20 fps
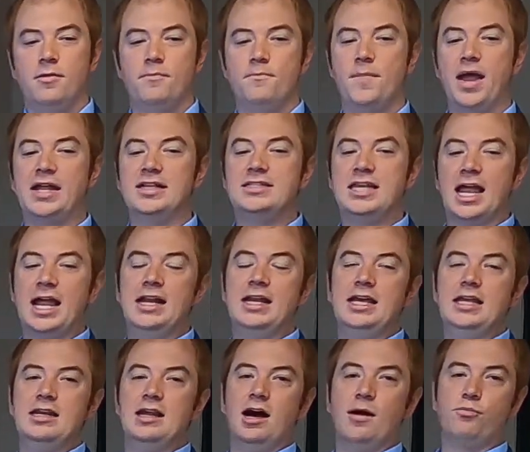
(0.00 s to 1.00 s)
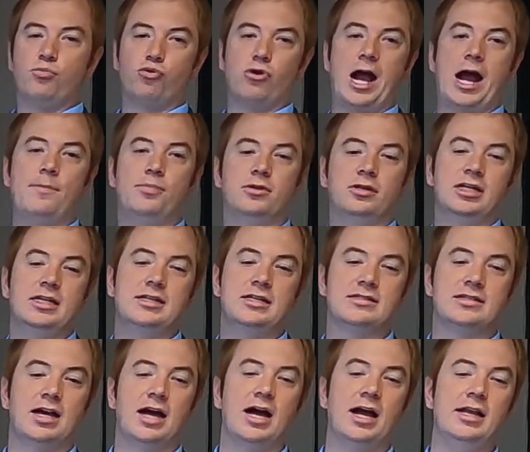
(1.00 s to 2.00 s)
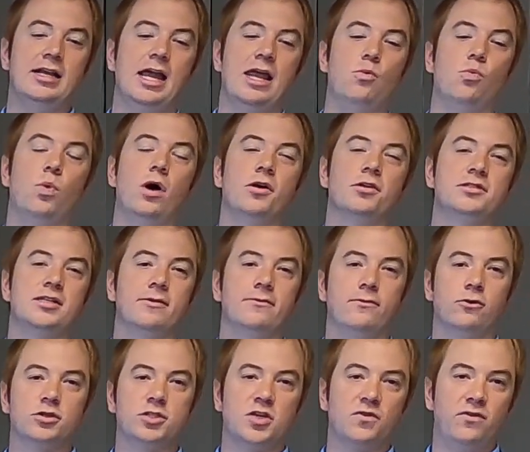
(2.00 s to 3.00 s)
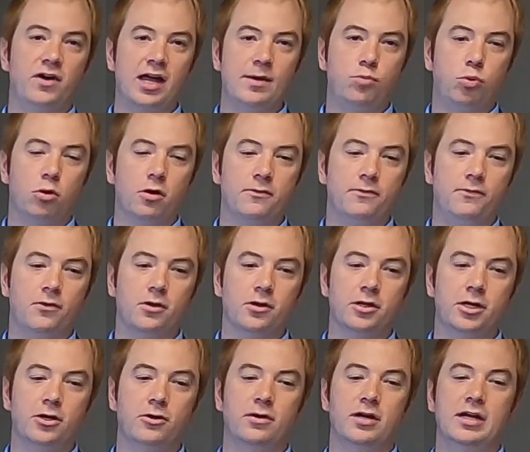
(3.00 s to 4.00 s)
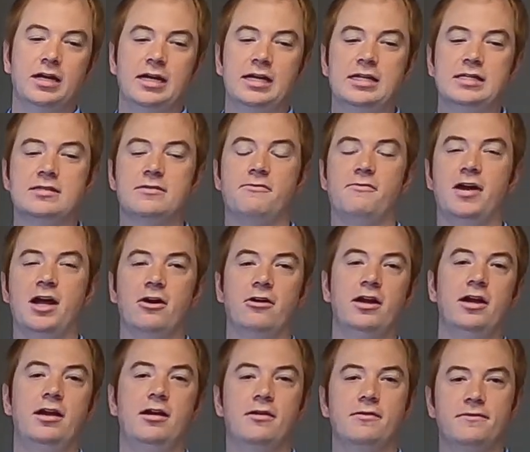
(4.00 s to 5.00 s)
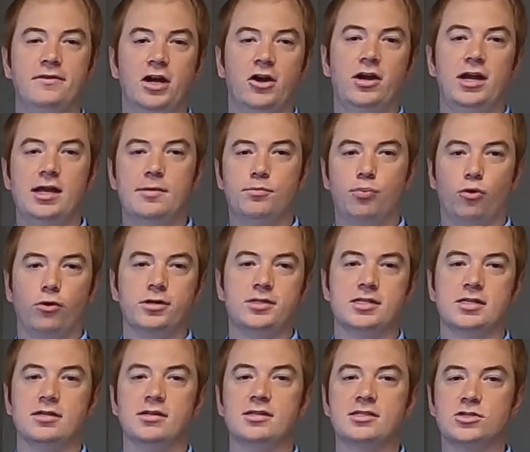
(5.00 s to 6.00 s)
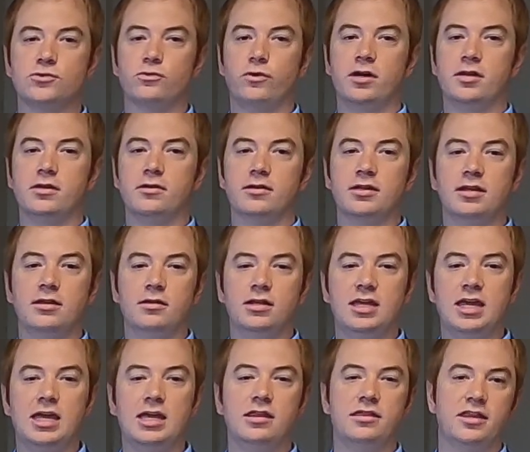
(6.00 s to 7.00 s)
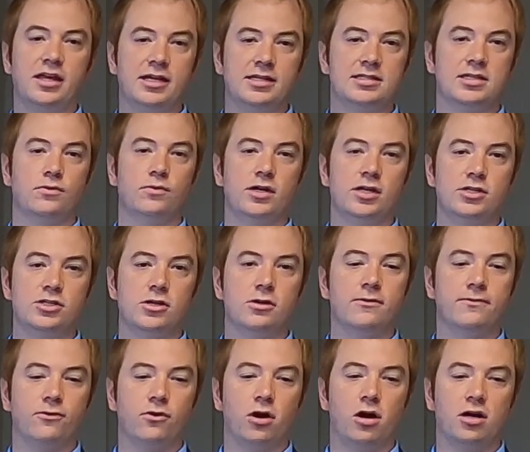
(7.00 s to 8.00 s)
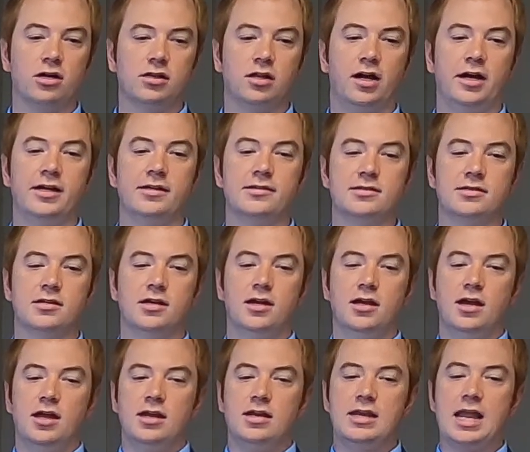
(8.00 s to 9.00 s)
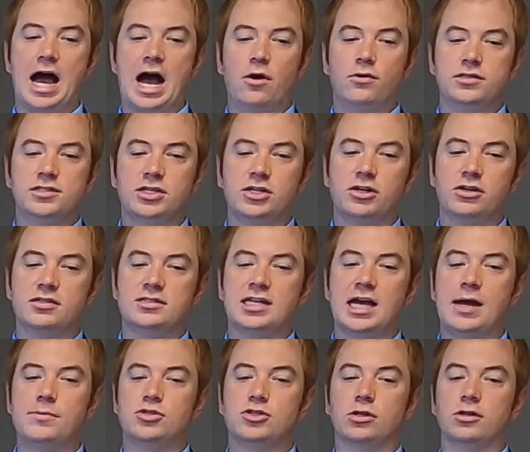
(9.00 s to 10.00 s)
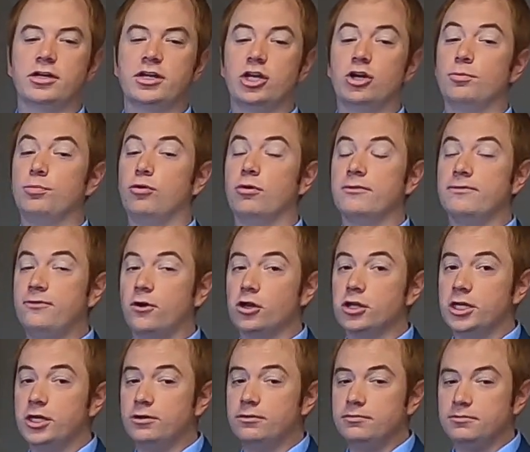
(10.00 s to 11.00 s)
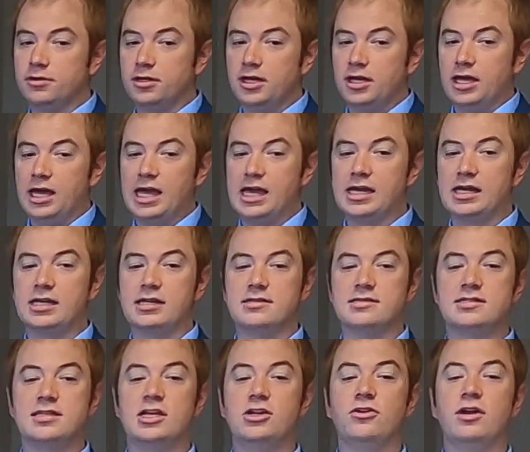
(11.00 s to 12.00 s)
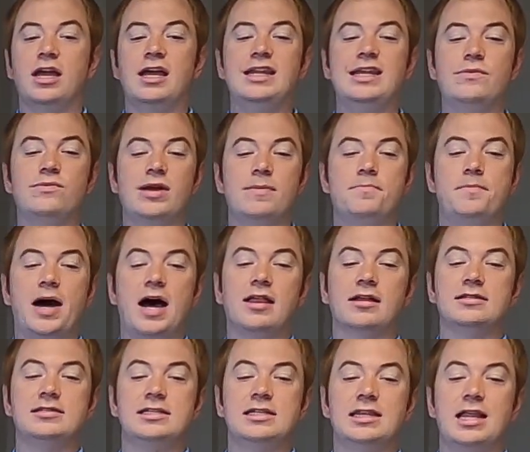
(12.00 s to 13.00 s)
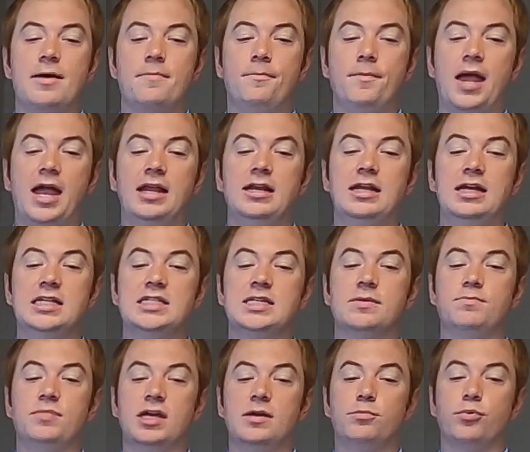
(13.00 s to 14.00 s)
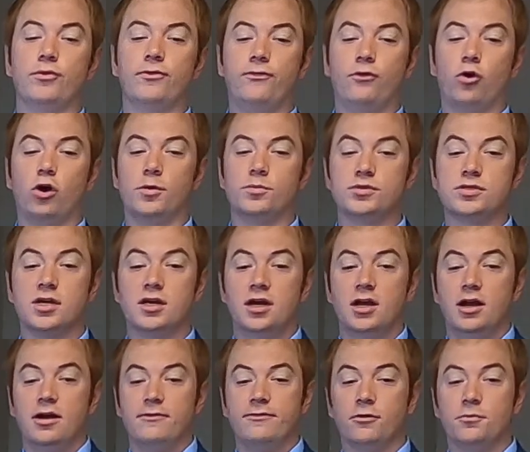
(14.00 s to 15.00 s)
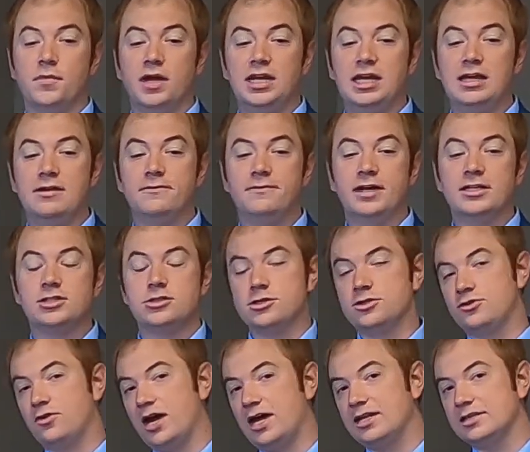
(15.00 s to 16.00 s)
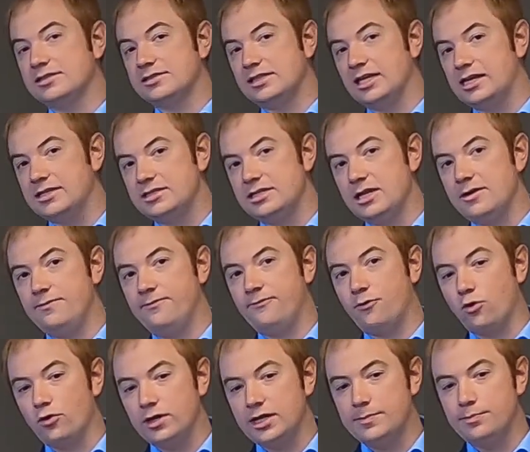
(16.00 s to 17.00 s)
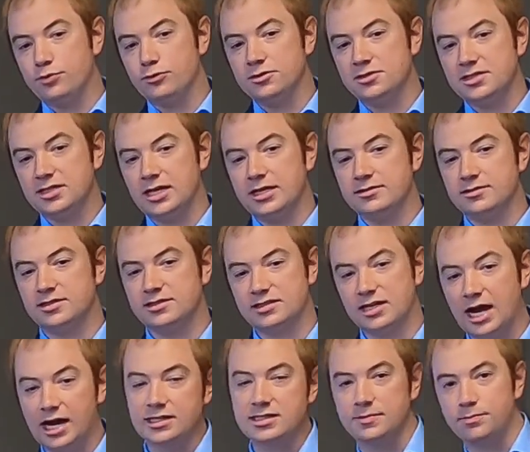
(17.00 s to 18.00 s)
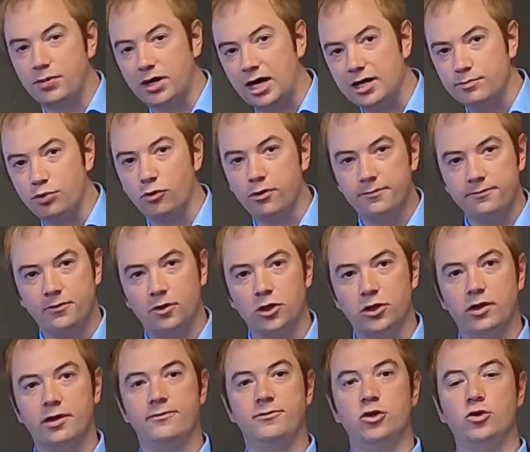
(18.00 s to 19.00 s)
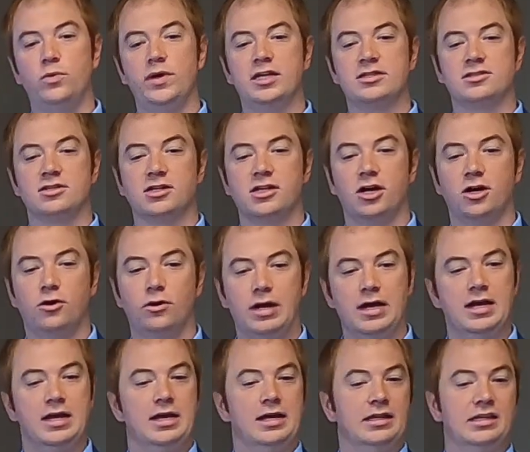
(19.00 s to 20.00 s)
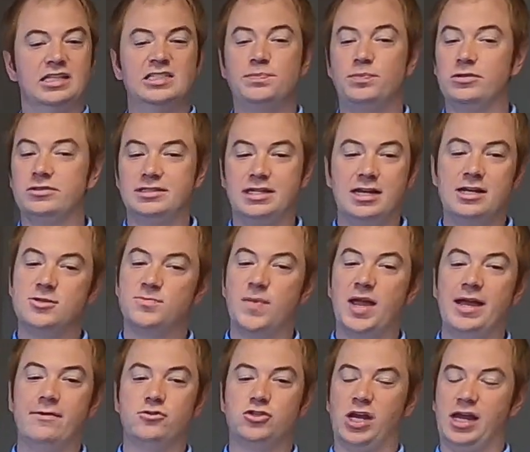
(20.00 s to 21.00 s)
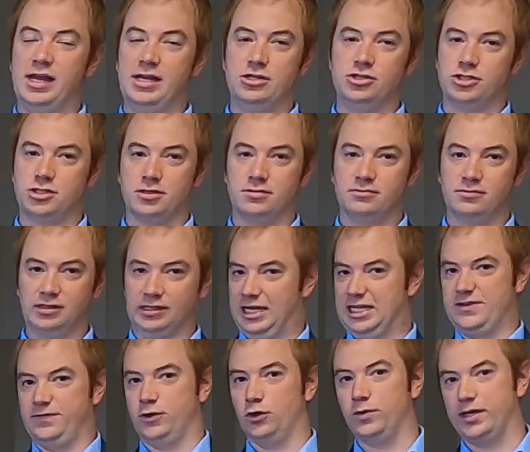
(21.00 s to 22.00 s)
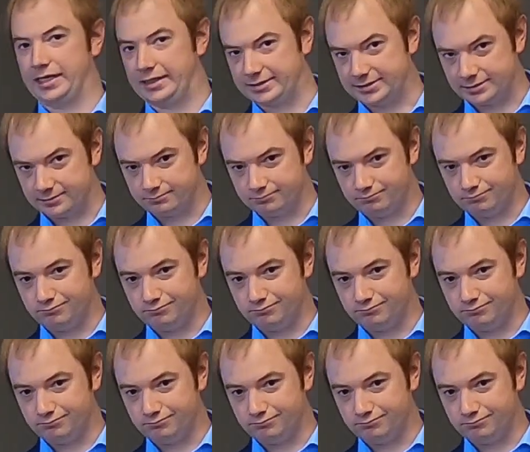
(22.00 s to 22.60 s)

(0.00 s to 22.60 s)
Maintaining a properly designed and well-diversified portfolio is very, very important. This is one of the key things that we do for our clients. Now is a good time to look at your portfolio and consider any rebalancing that may need to be performed. For many investors who had a 60-40% stock to bond portfolio a few weeks ago, this percentage may have changed in the last few weeks,